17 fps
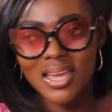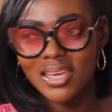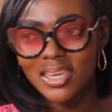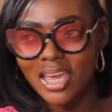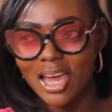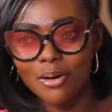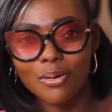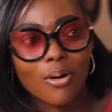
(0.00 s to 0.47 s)

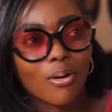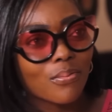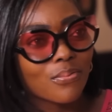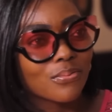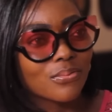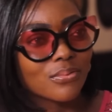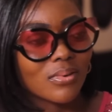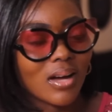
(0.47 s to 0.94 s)
take care
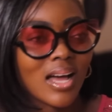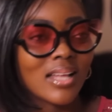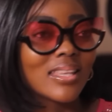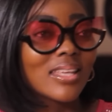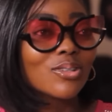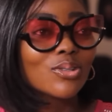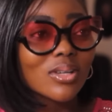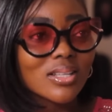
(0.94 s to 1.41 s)
of.
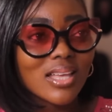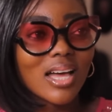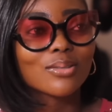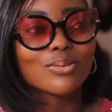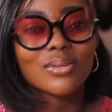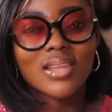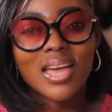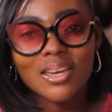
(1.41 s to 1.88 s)
And they just
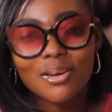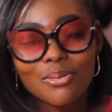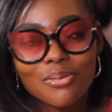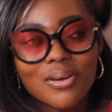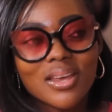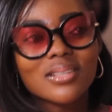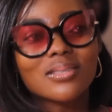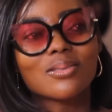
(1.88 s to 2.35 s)
had to
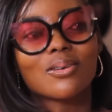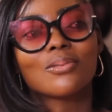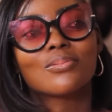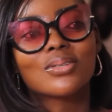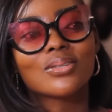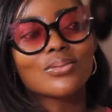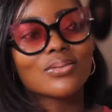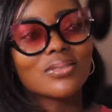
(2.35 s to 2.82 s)
like raise
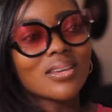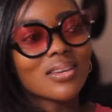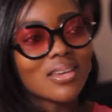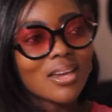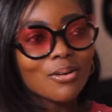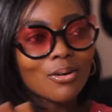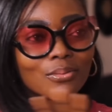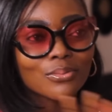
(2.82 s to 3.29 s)
something to
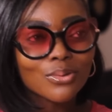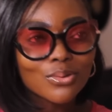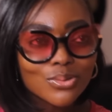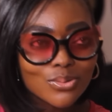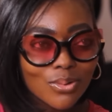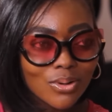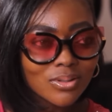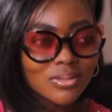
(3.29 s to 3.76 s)
take care of
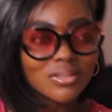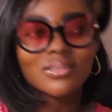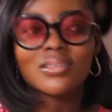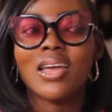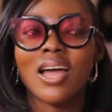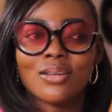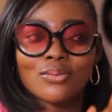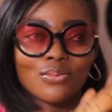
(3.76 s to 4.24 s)
those ones.
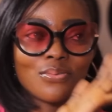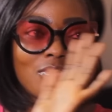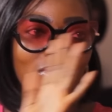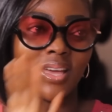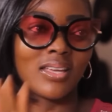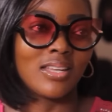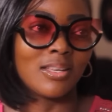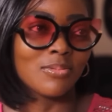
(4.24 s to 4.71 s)
They had to
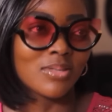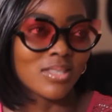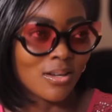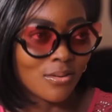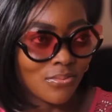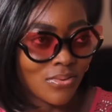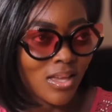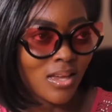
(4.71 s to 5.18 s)
find themselves